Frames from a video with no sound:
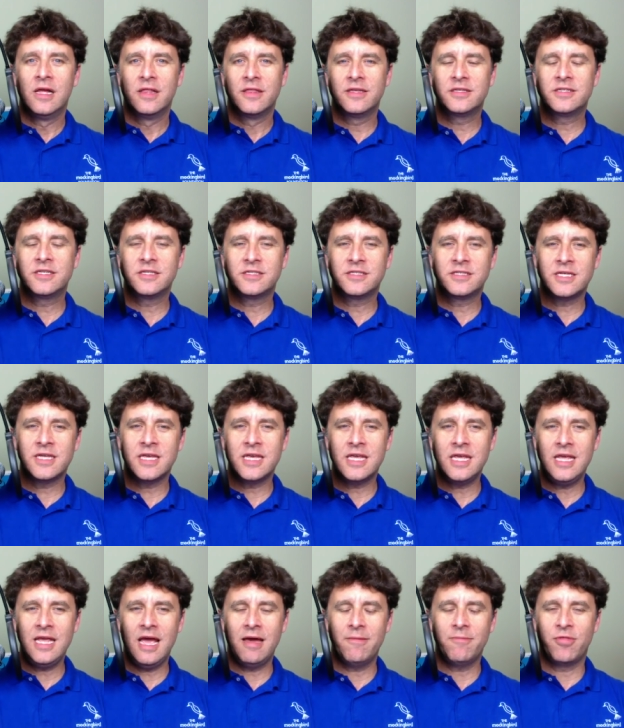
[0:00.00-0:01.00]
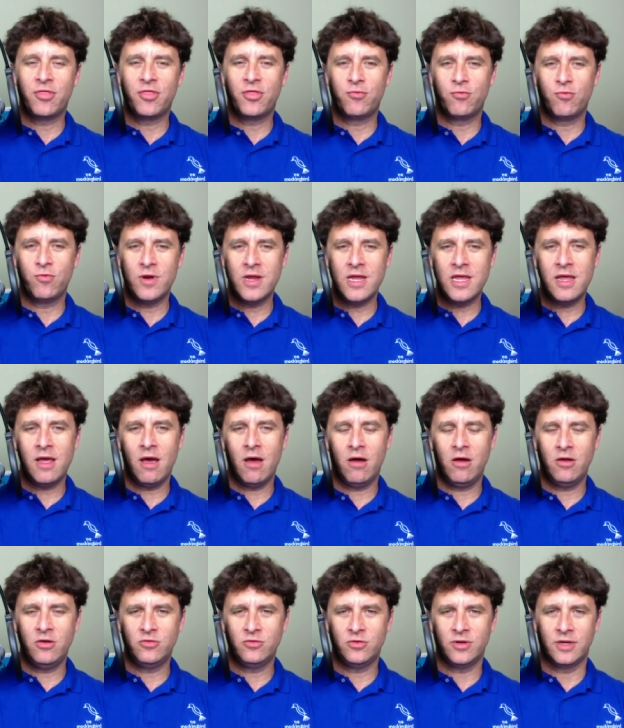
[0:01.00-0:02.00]
This is TEM
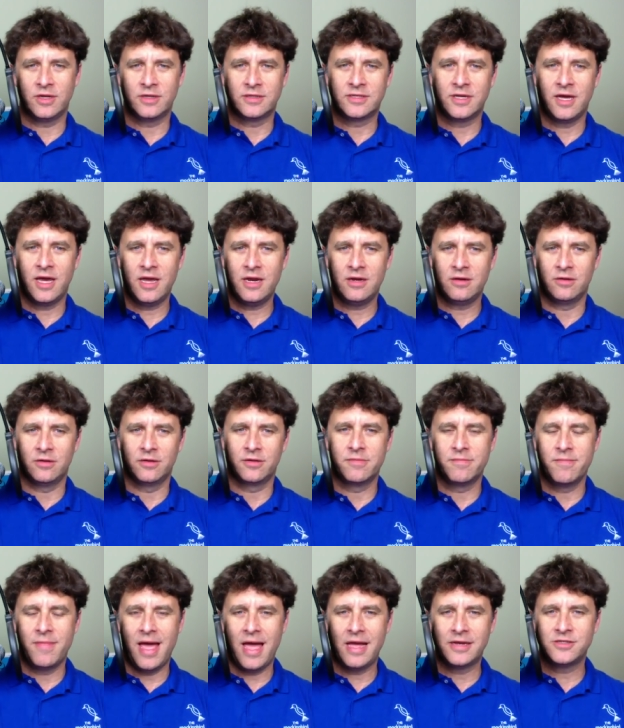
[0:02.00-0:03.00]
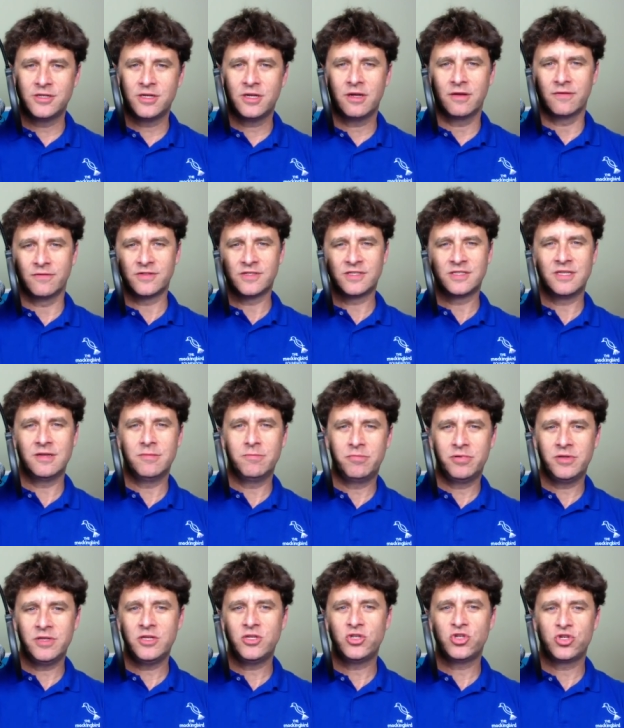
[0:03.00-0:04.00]
300 titled The Magic of
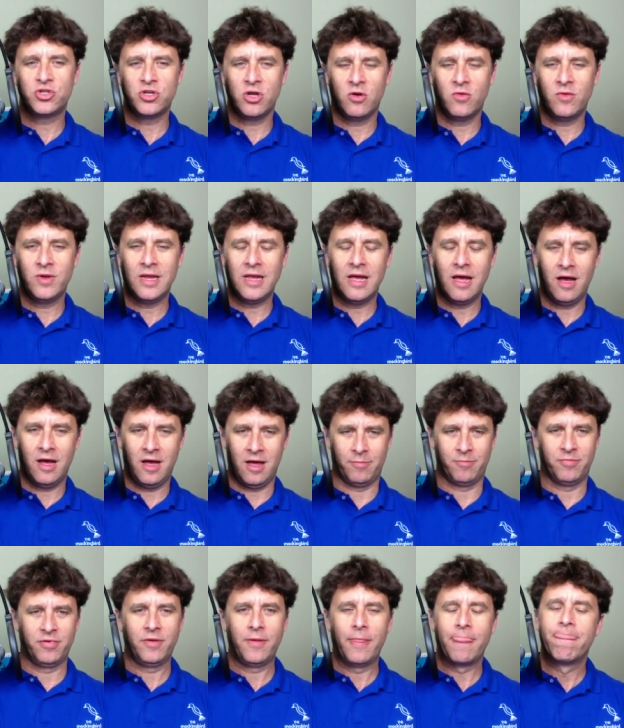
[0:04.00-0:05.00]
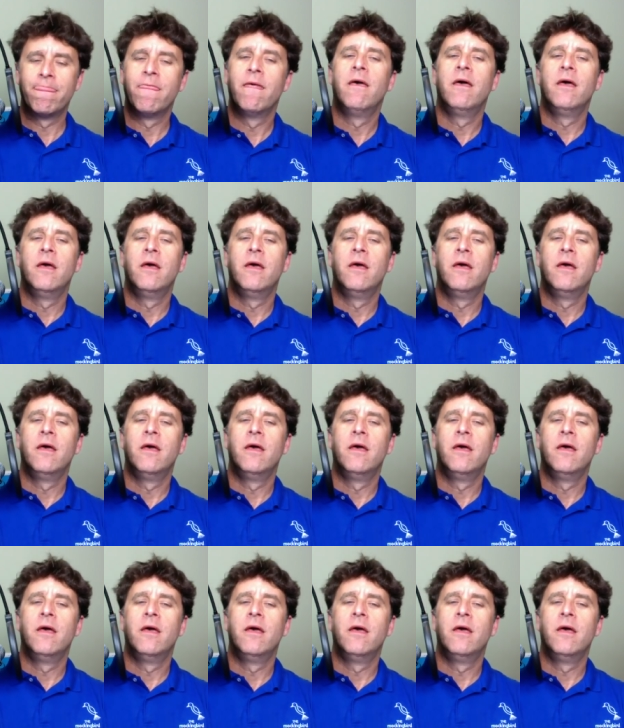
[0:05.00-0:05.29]
Simply Showing Up.